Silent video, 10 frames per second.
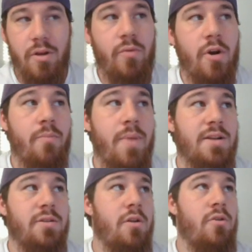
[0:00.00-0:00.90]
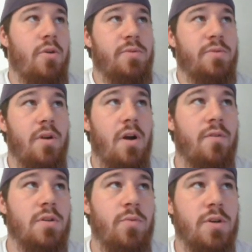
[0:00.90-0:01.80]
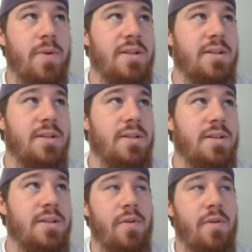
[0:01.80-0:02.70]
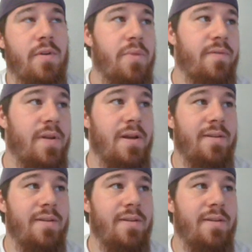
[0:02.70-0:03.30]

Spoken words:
and welcome back to another episode of Earle Sports Bets, and today we have another free pick video.